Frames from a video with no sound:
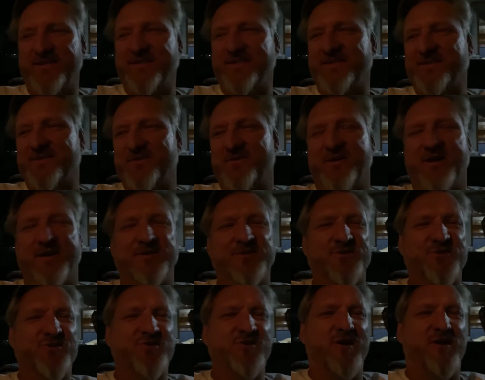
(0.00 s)
So I
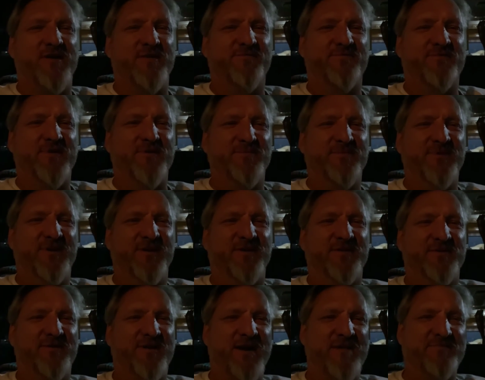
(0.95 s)
just shot it from the
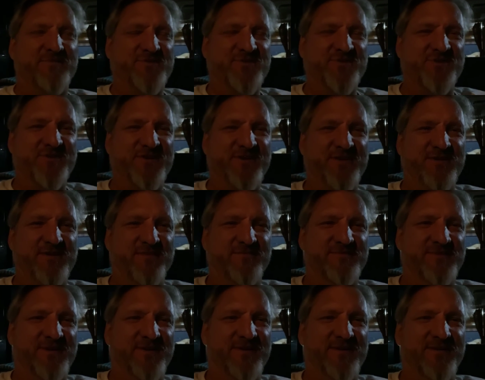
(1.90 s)
driver's seat of
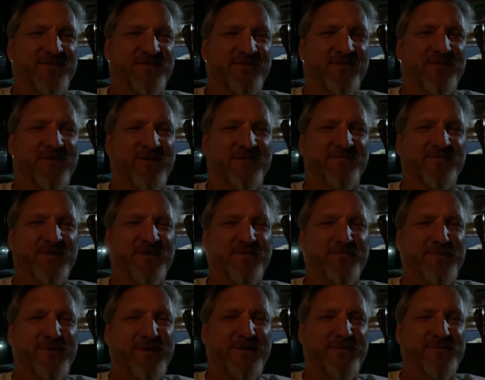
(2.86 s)
the RV
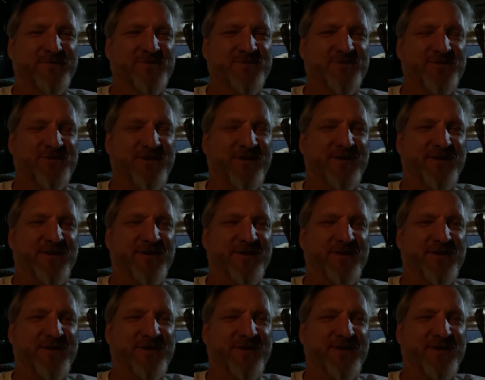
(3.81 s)
when I was